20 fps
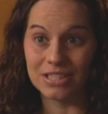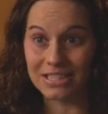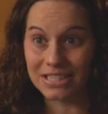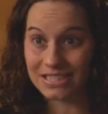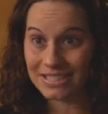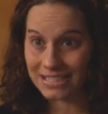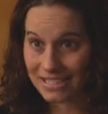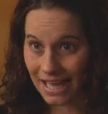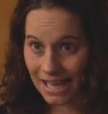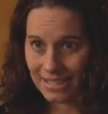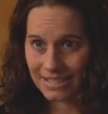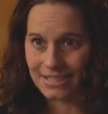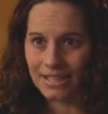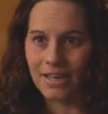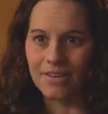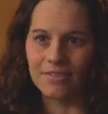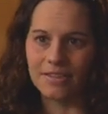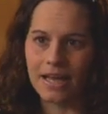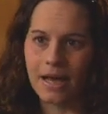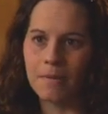success
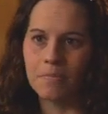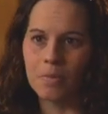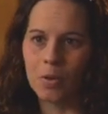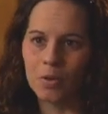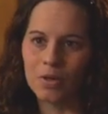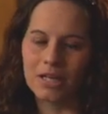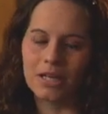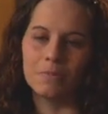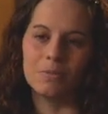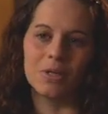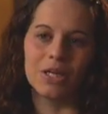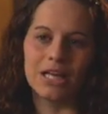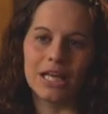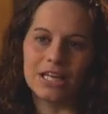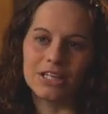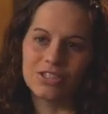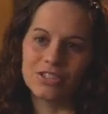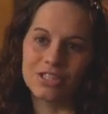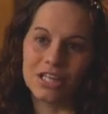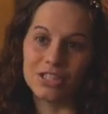of that mode of
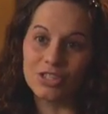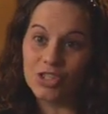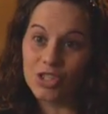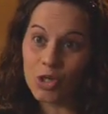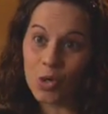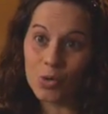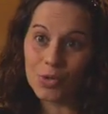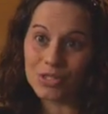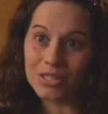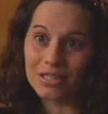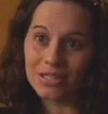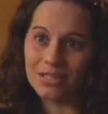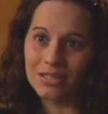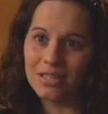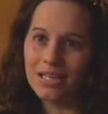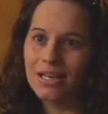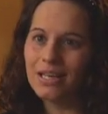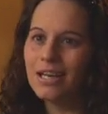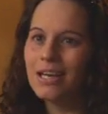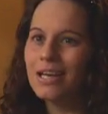communication that's chosen.
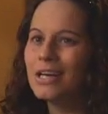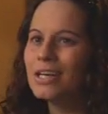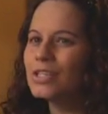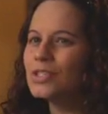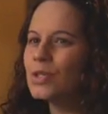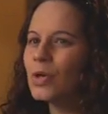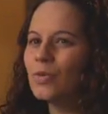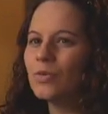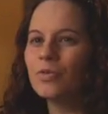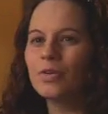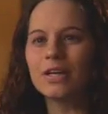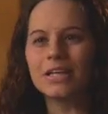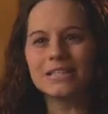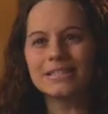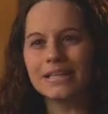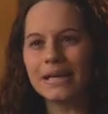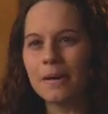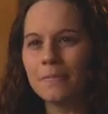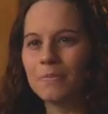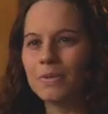So, for
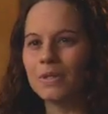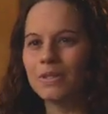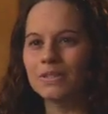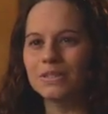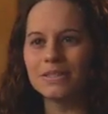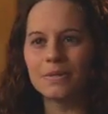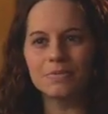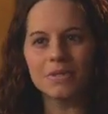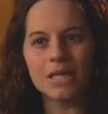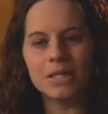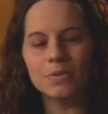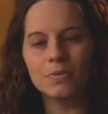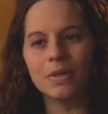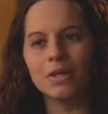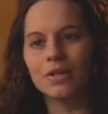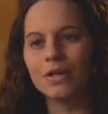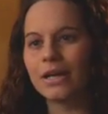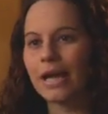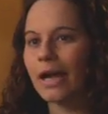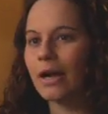example, sometimes we
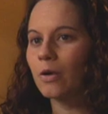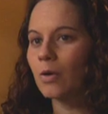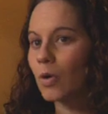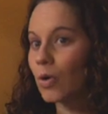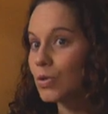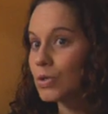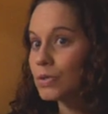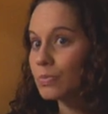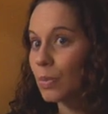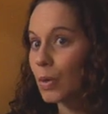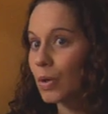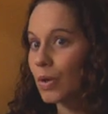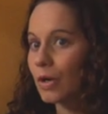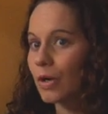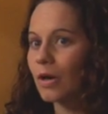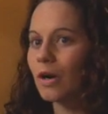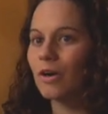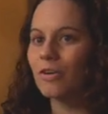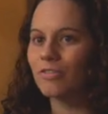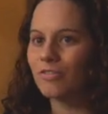look at gross
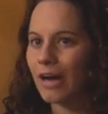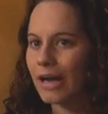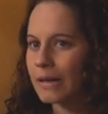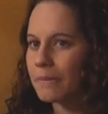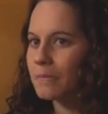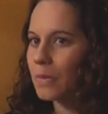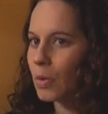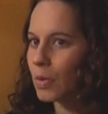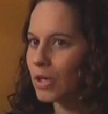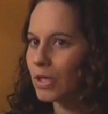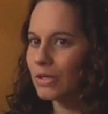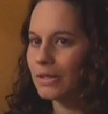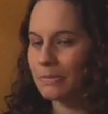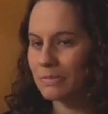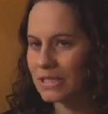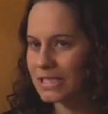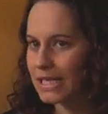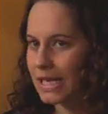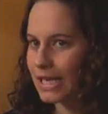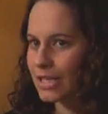motor or fine motor
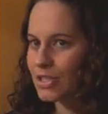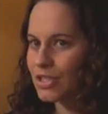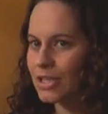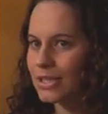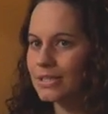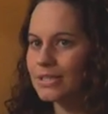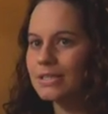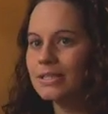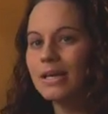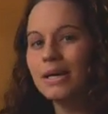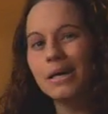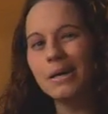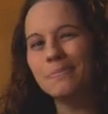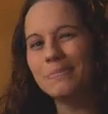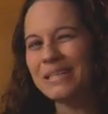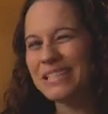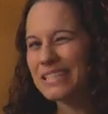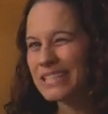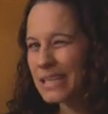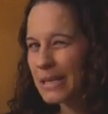limitations,
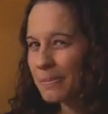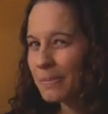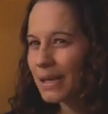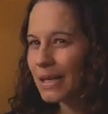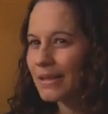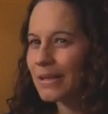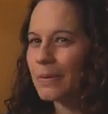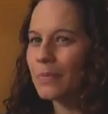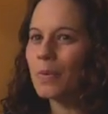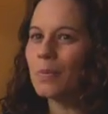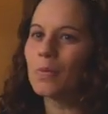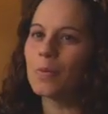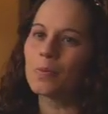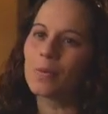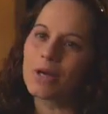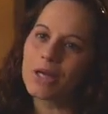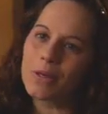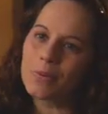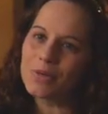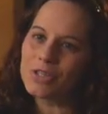but typically when we're
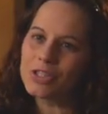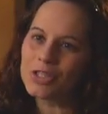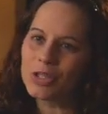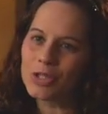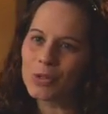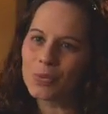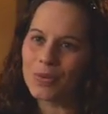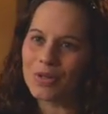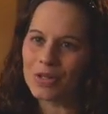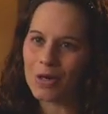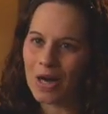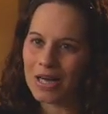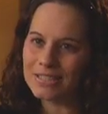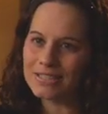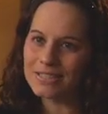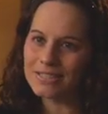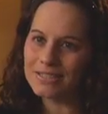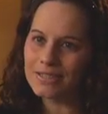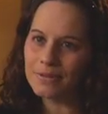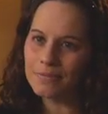working with children with
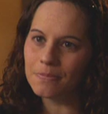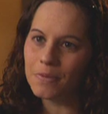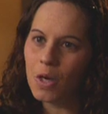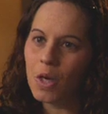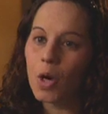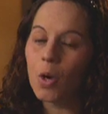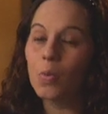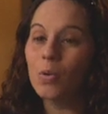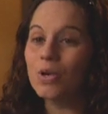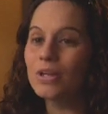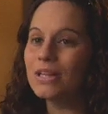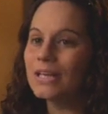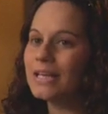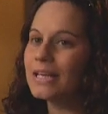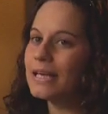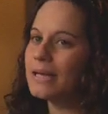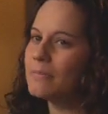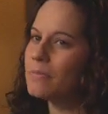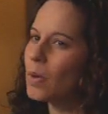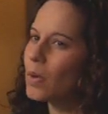autism, we're
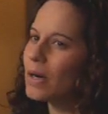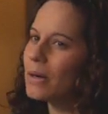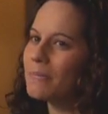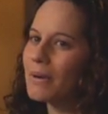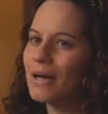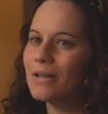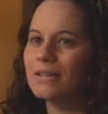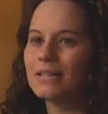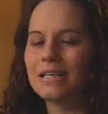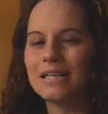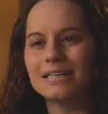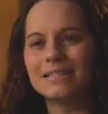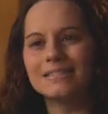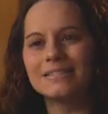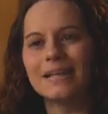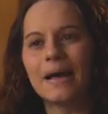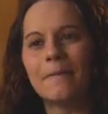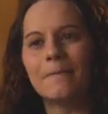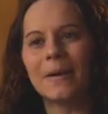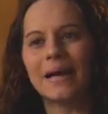thinking more about things
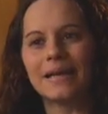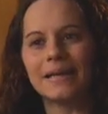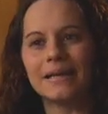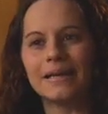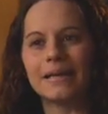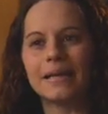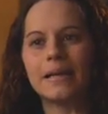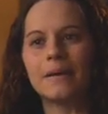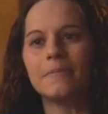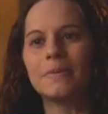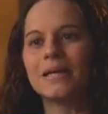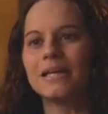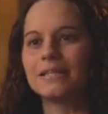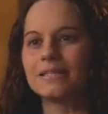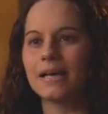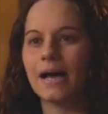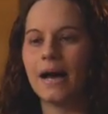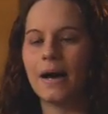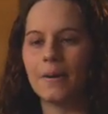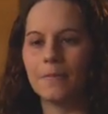that might inhibit
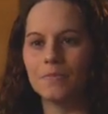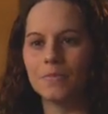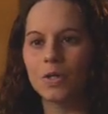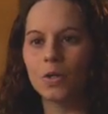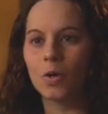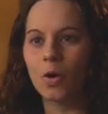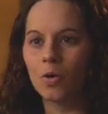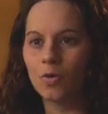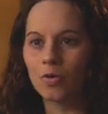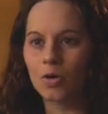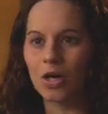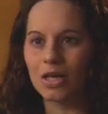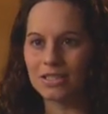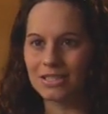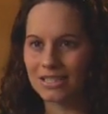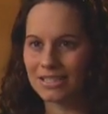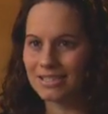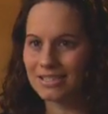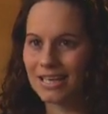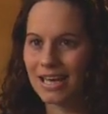um, their overall
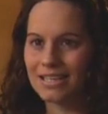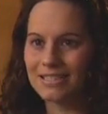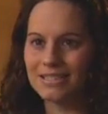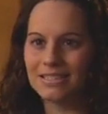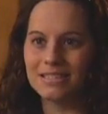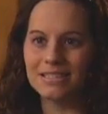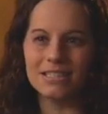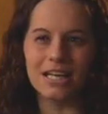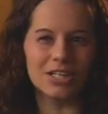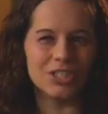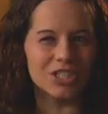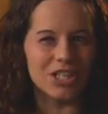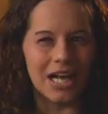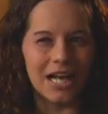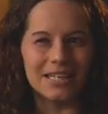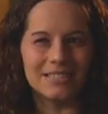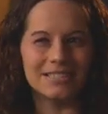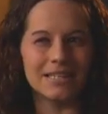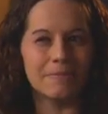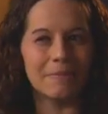success, such
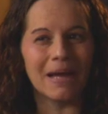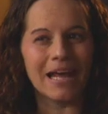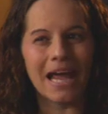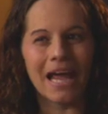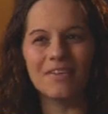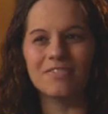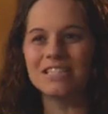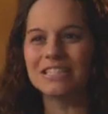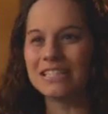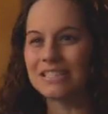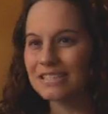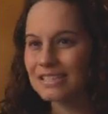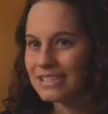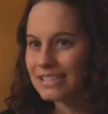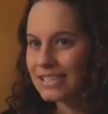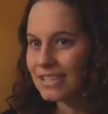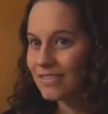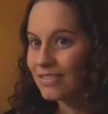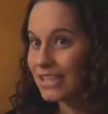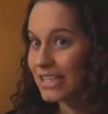as they might have a
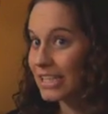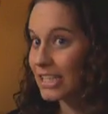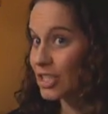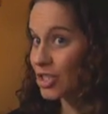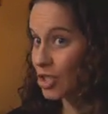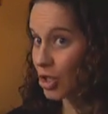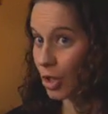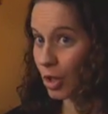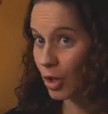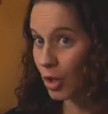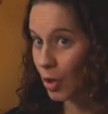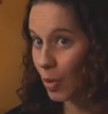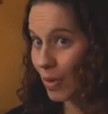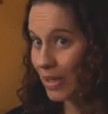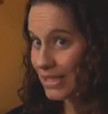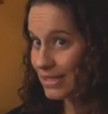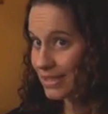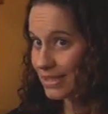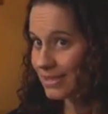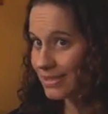sensitivity to certain
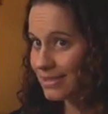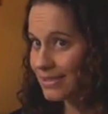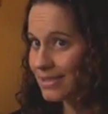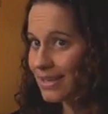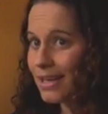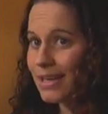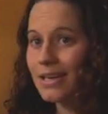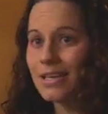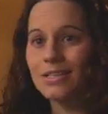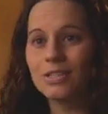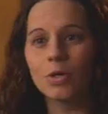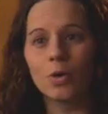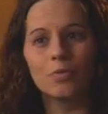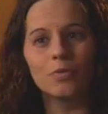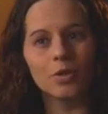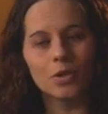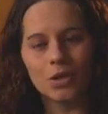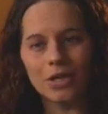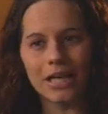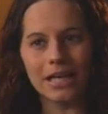noises. So, if
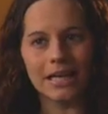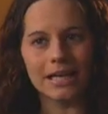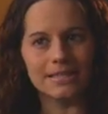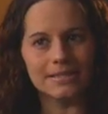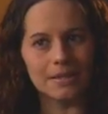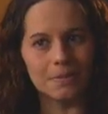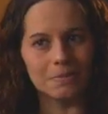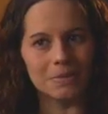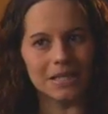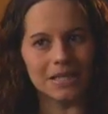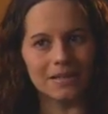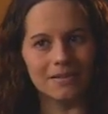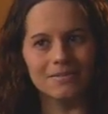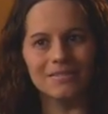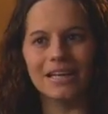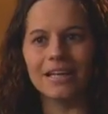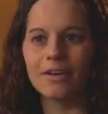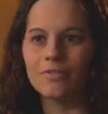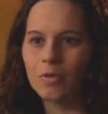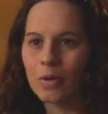we're looking at something
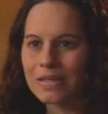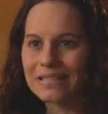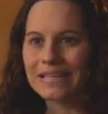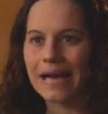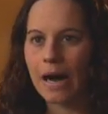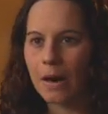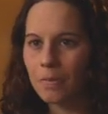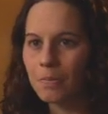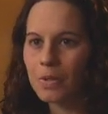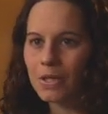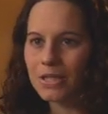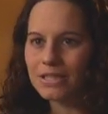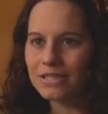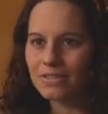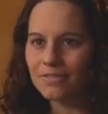like a voice output